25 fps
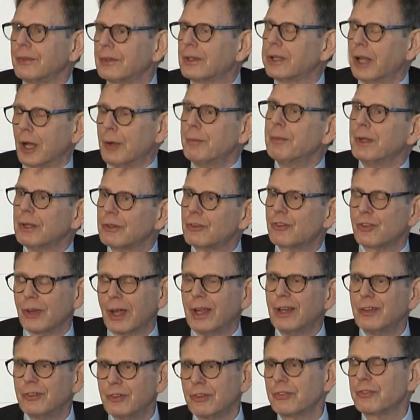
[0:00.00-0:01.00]
climate
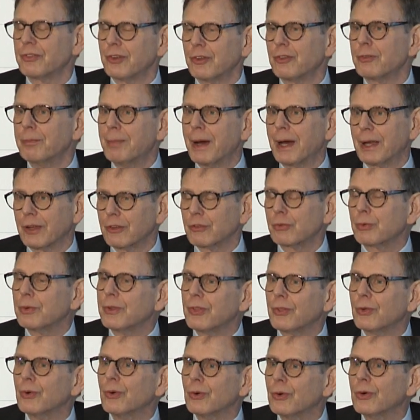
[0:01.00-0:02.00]
change isn't as bad as
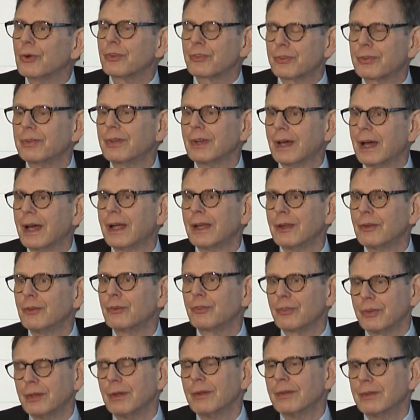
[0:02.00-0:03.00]
we thought,
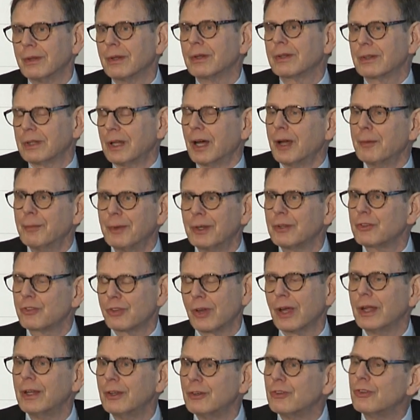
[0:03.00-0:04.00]
and the climate
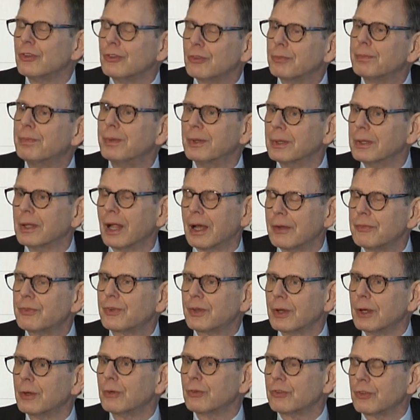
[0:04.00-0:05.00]
changes, but
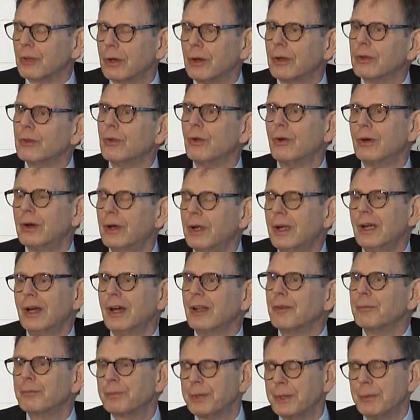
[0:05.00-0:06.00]
life goes on,
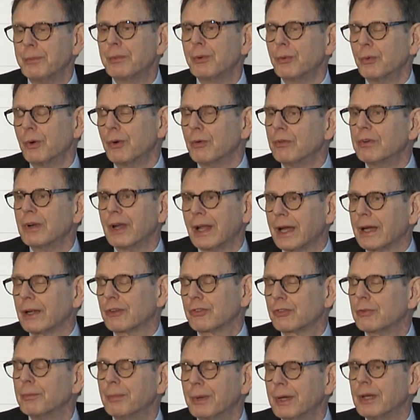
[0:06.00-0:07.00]
and people will
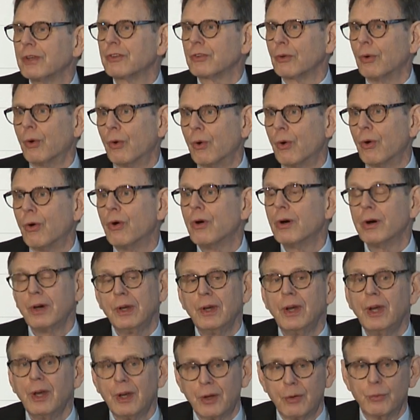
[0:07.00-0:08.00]
relax a bit, or
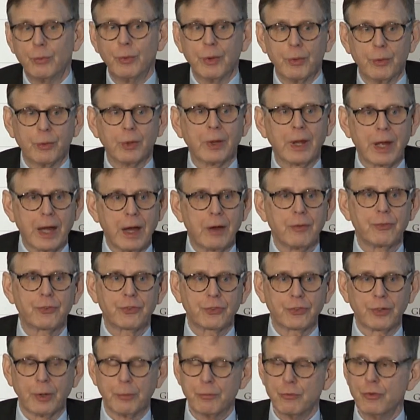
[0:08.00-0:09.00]
we will have
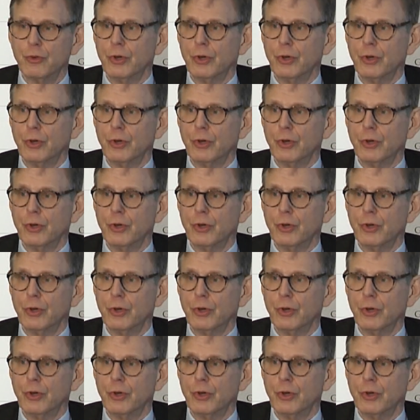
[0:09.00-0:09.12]
some